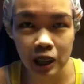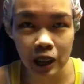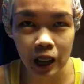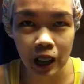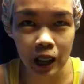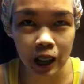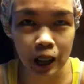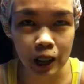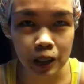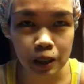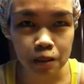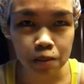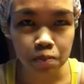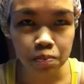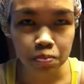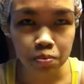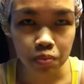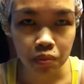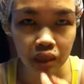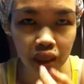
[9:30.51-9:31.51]
Yeah,
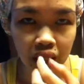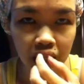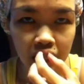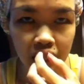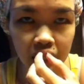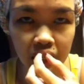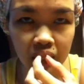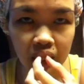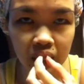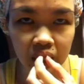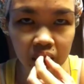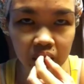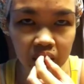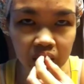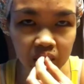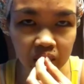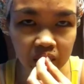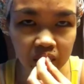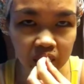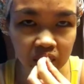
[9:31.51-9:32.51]
no,
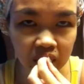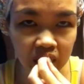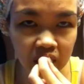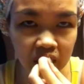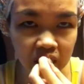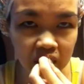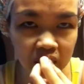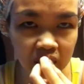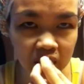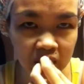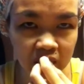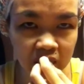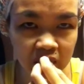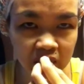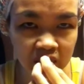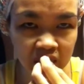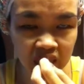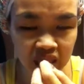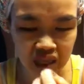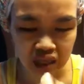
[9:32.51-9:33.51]
very
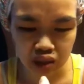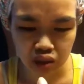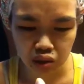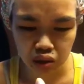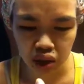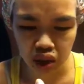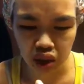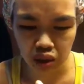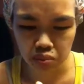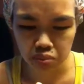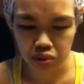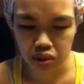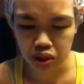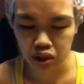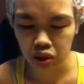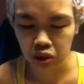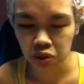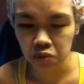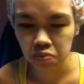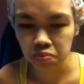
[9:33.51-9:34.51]
dry lips
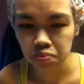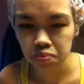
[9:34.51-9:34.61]
too.